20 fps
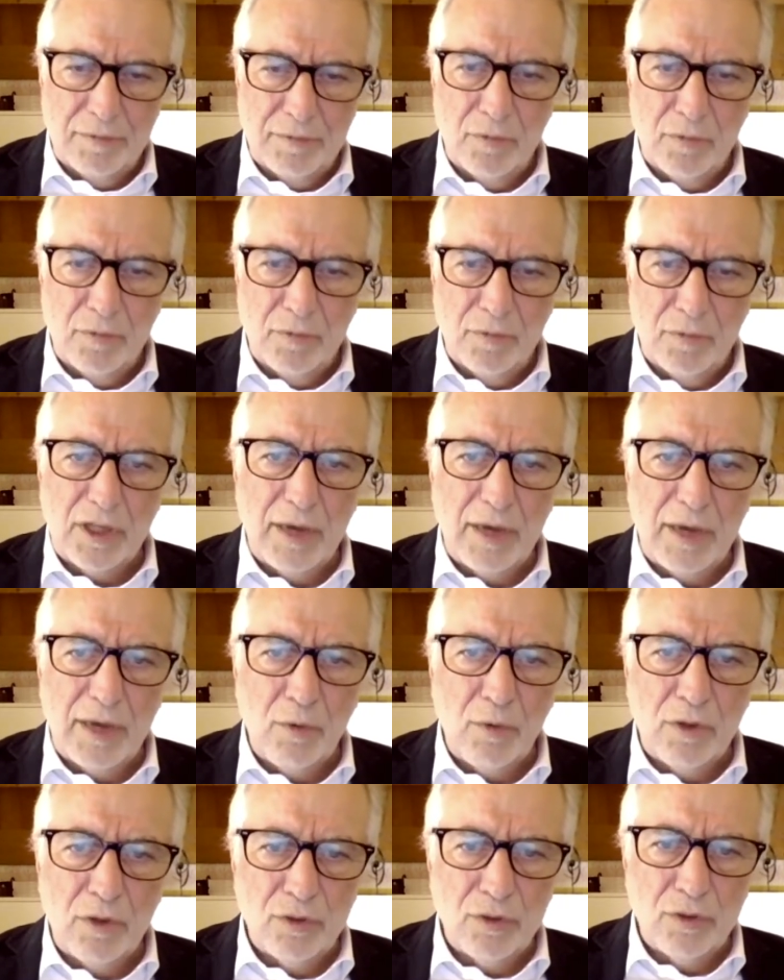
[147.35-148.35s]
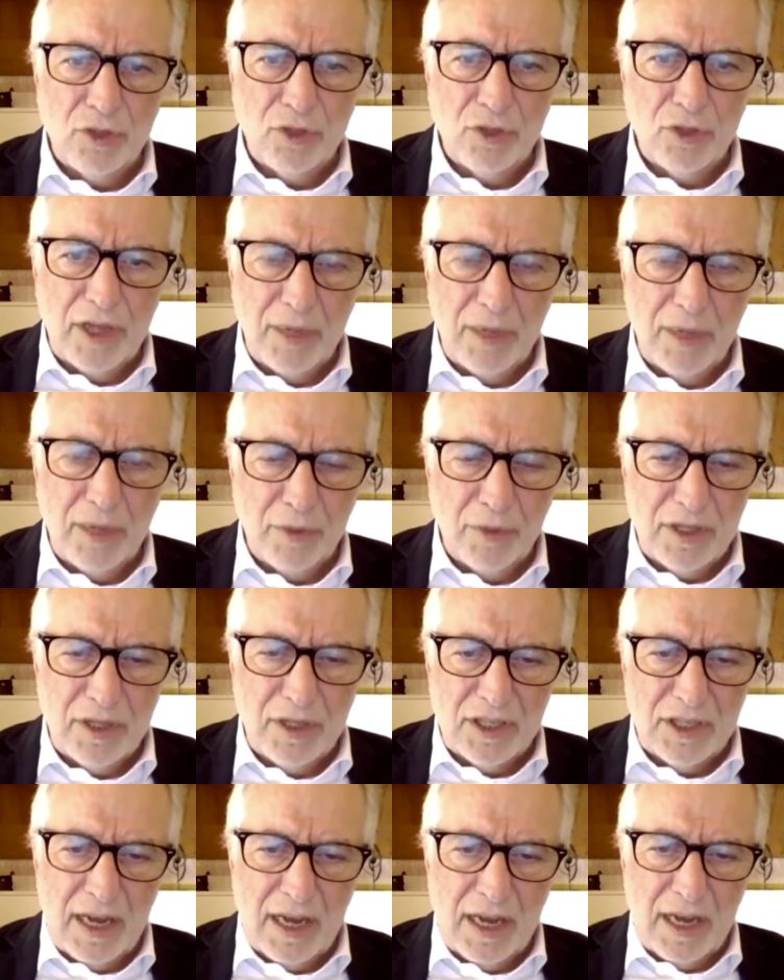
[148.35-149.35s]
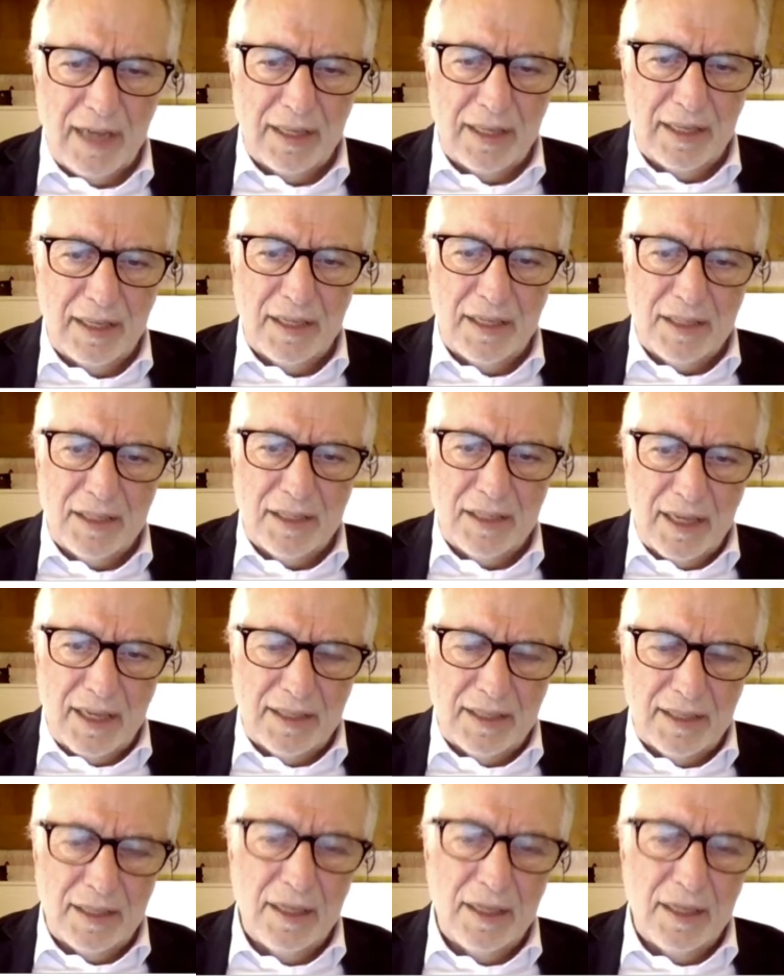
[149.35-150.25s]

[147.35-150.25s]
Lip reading: What I want to say with this slide is that